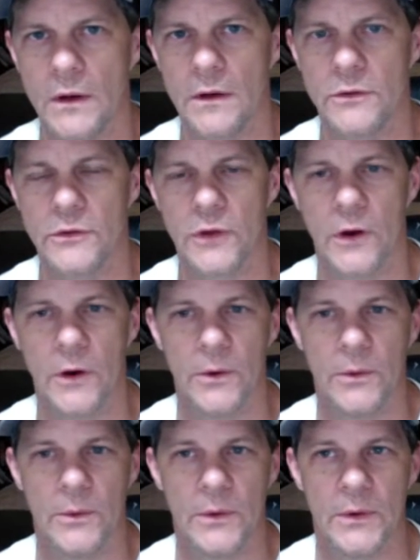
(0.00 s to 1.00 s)

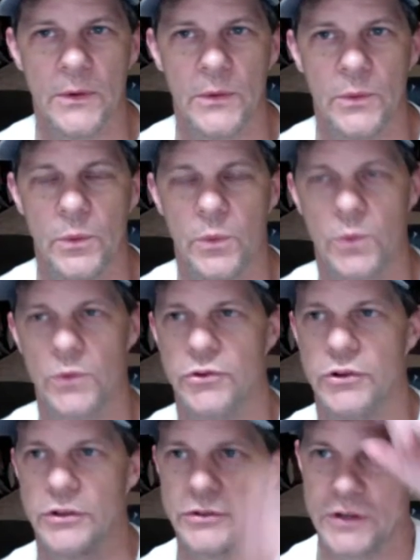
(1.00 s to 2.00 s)
so
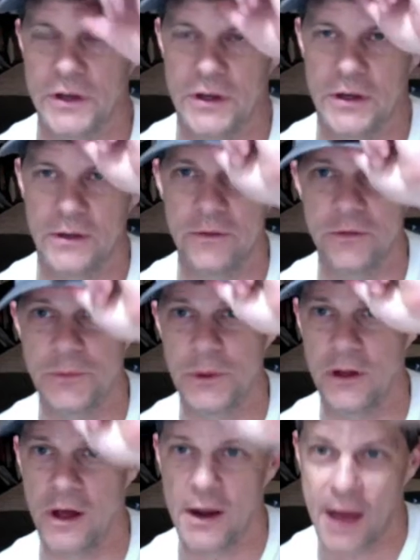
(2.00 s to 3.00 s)
just, uh, there's been a
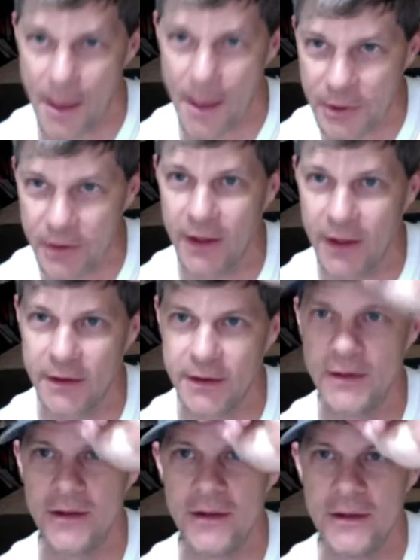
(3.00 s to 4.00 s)
lot happening lately,
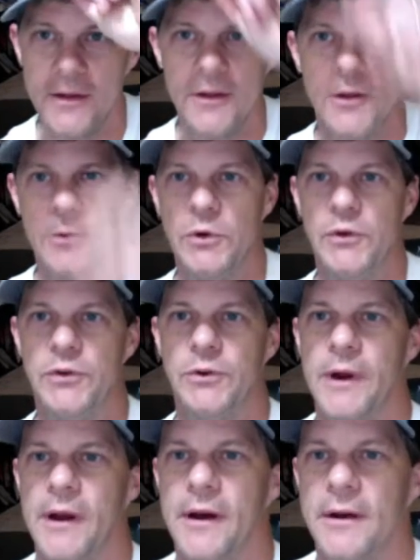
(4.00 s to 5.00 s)
moving
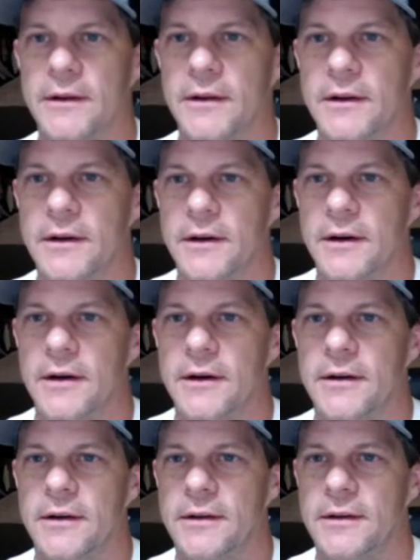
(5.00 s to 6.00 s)
around. Uh,
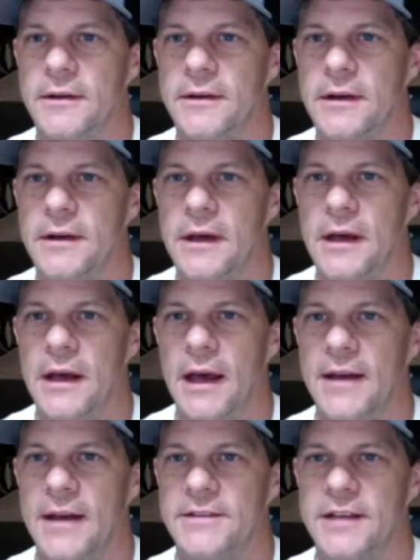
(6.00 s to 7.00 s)

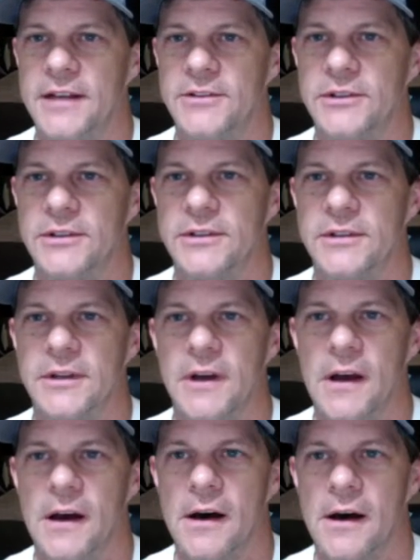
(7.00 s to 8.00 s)
hey, Cedric.
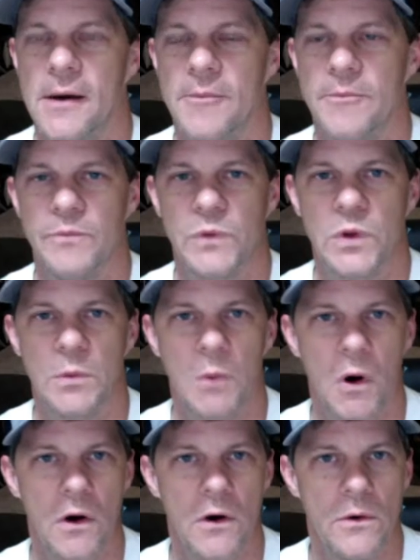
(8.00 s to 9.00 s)
Um,
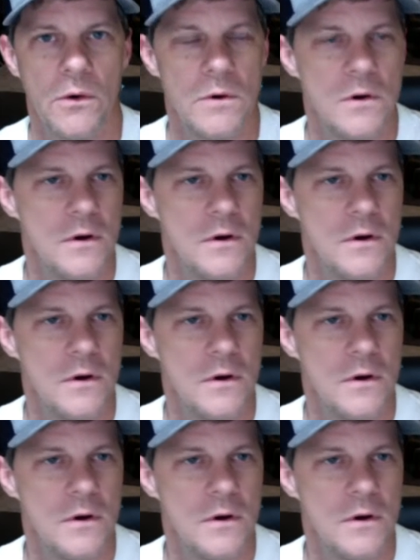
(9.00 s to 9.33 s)
tomorrow,